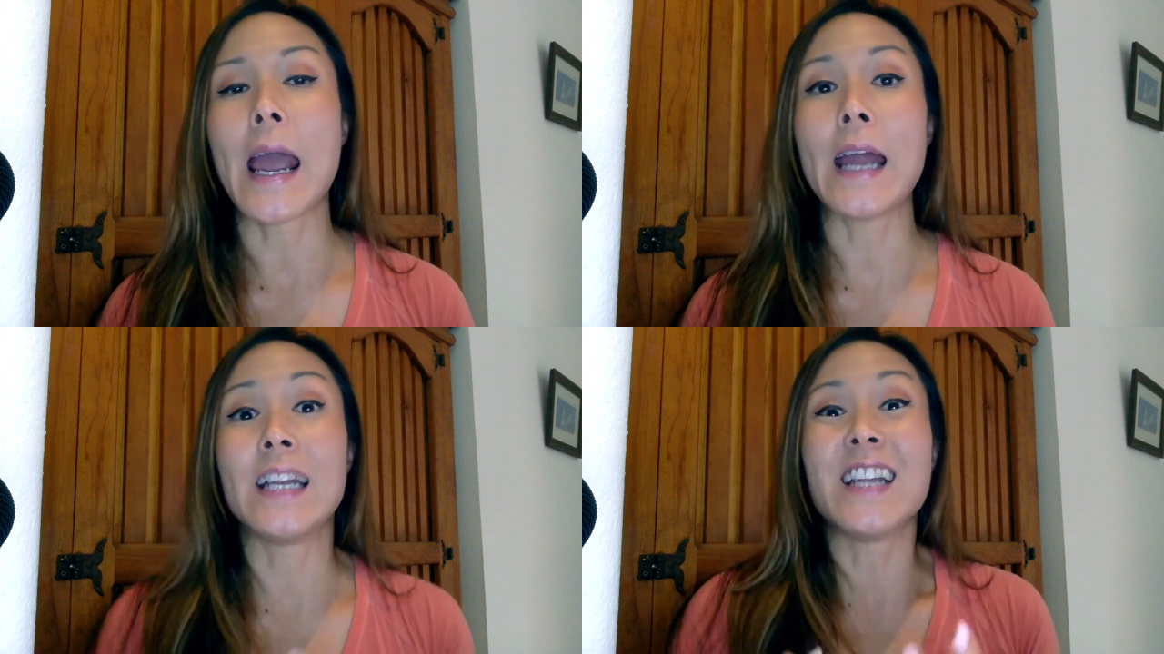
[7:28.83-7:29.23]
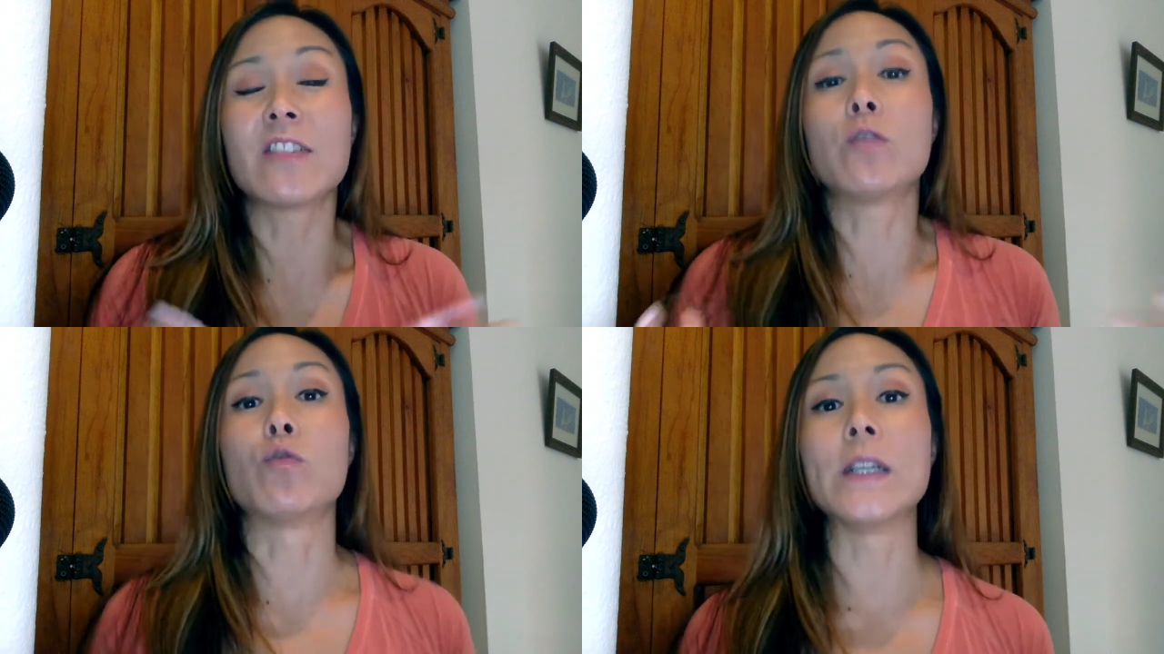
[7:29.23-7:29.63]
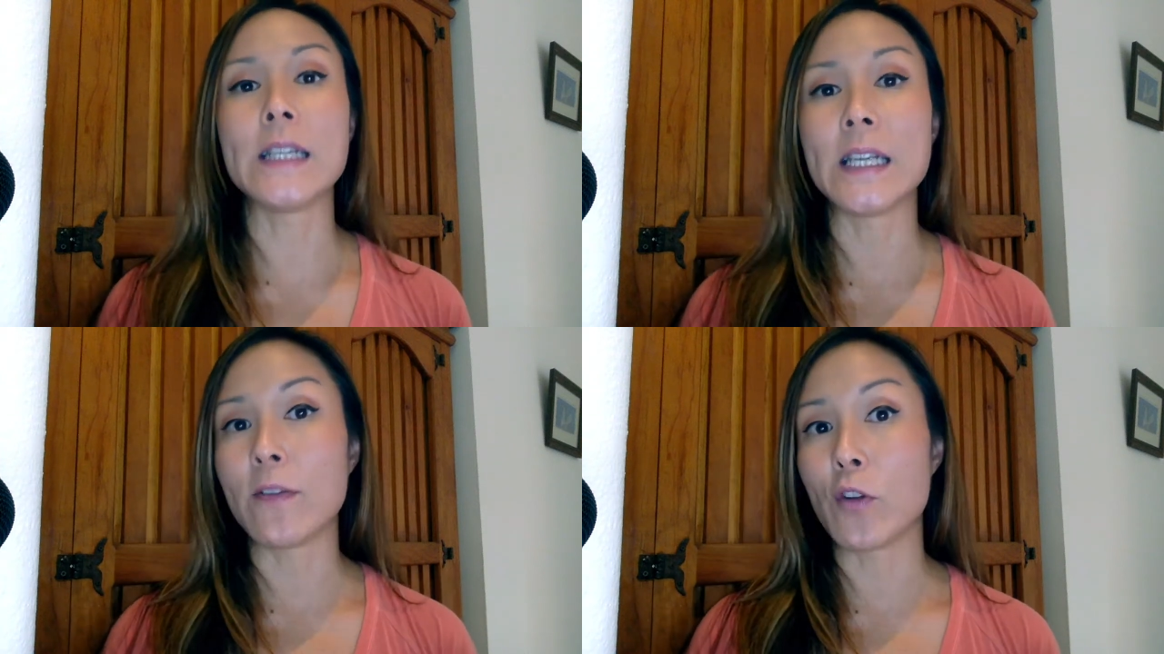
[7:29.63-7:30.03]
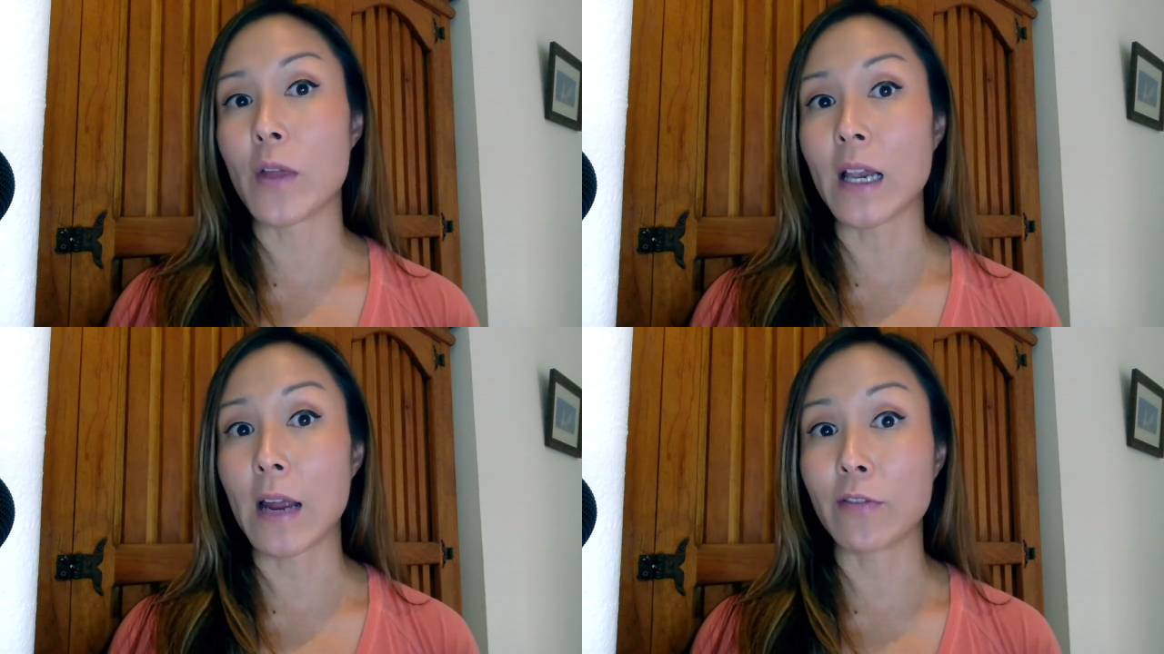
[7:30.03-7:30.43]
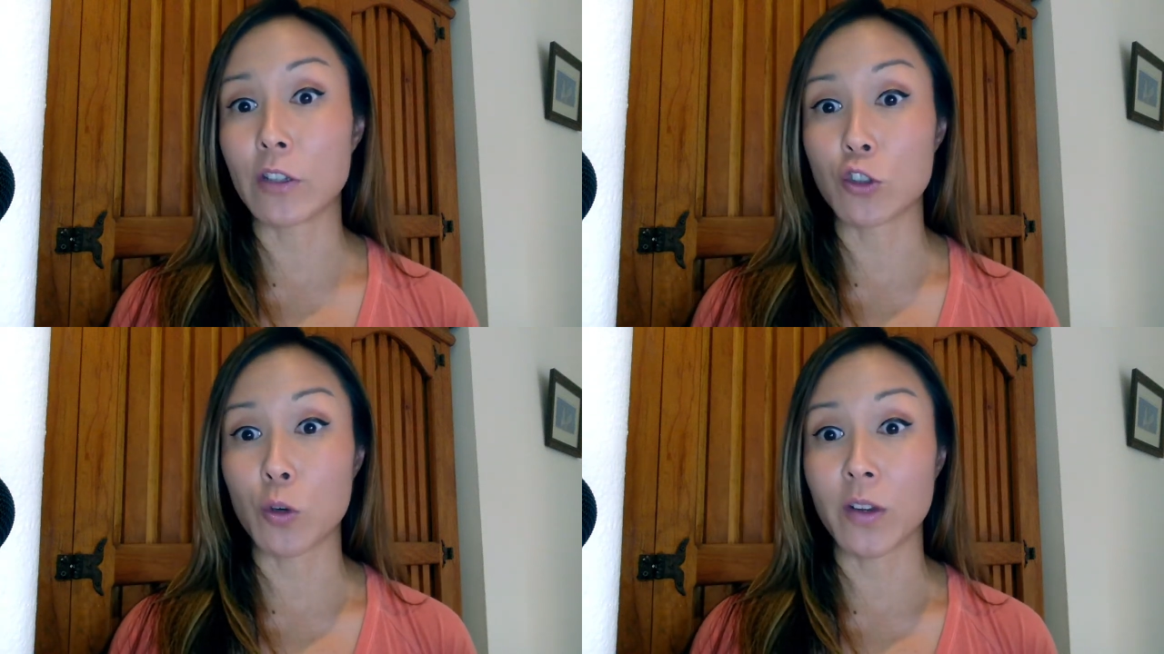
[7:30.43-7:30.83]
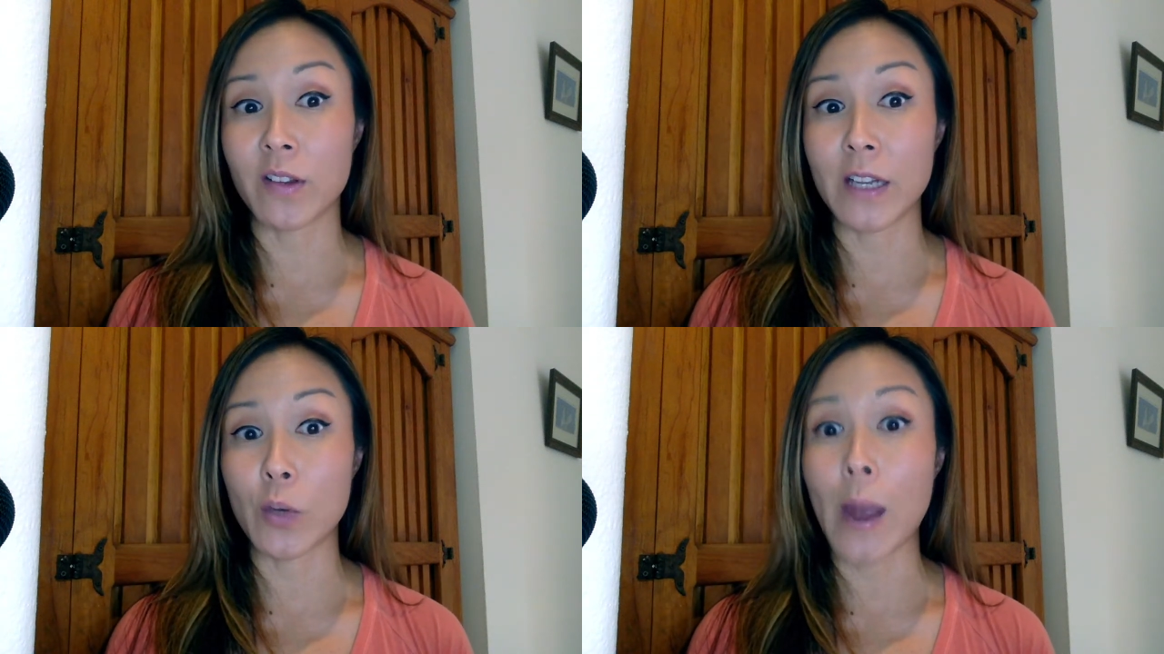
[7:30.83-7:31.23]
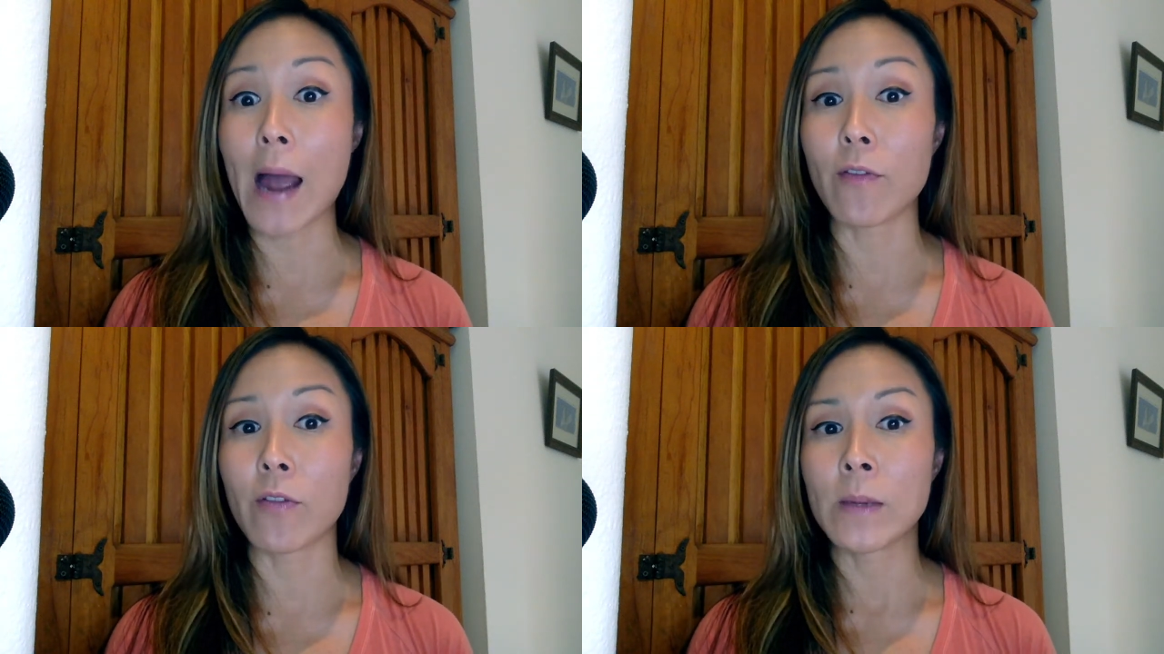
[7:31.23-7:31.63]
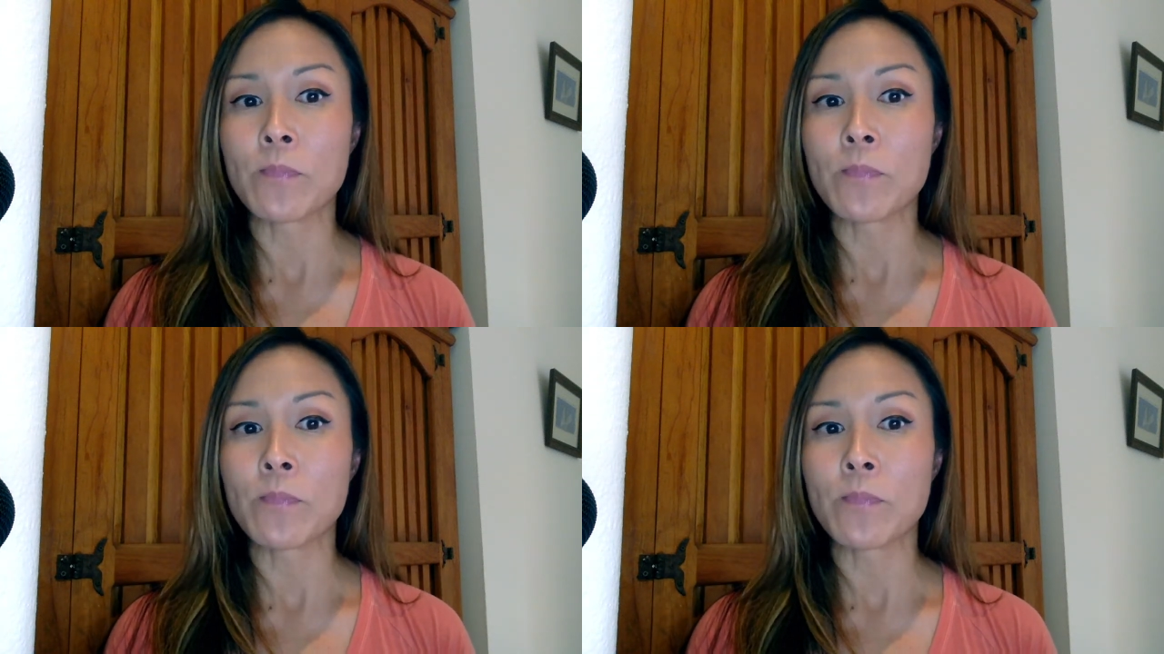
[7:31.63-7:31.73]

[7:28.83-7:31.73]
and does it really give you the lifestyle choices that you have?